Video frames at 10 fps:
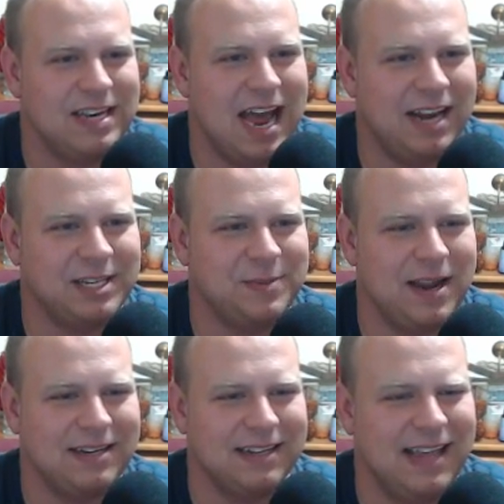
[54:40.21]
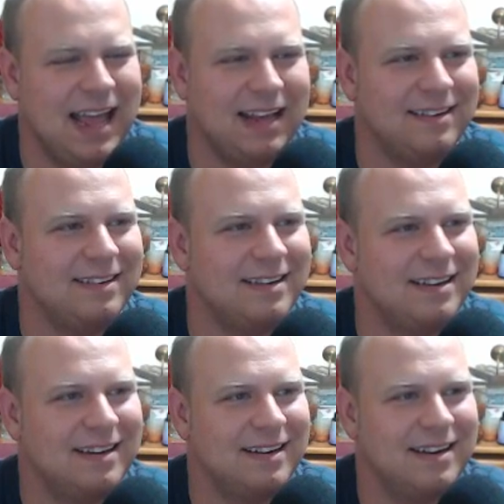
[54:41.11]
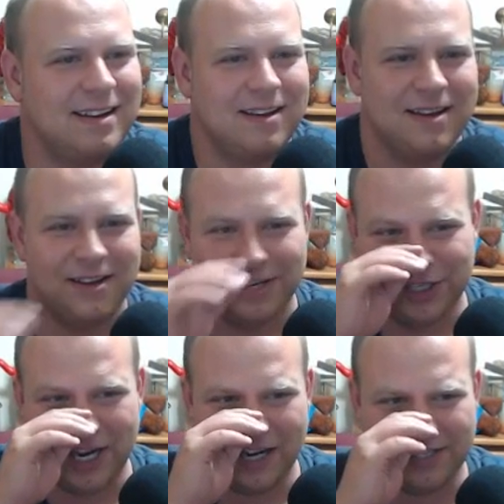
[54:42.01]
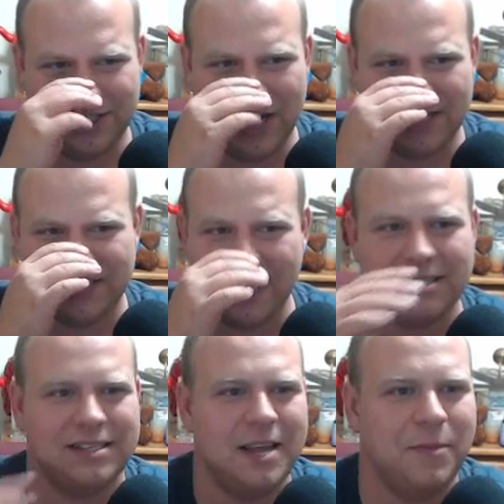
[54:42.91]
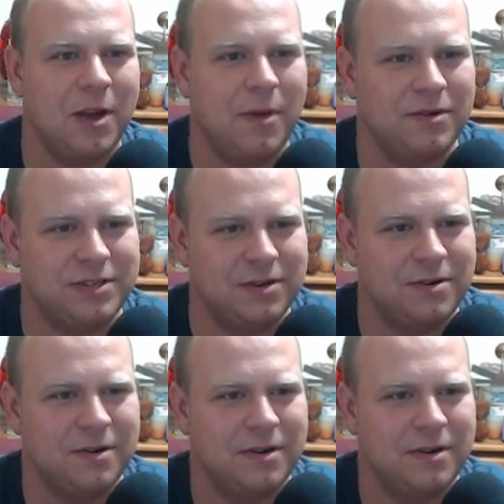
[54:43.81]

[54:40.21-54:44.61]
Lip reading: Not expecting that. She had a sex tape come out too?